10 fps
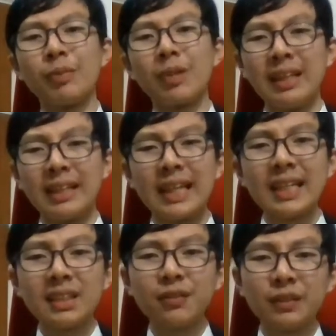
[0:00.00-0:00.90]
They
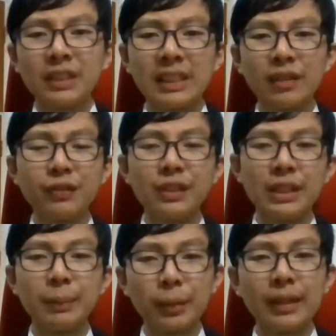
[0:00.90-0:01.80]
could have delved
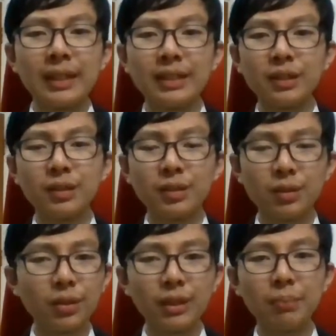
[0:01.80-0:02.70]
deeper in this
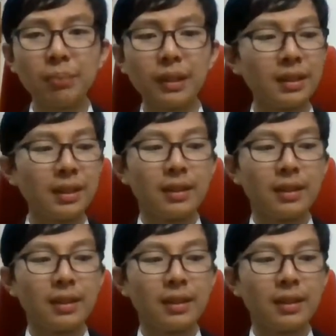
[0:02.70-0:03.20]
story, but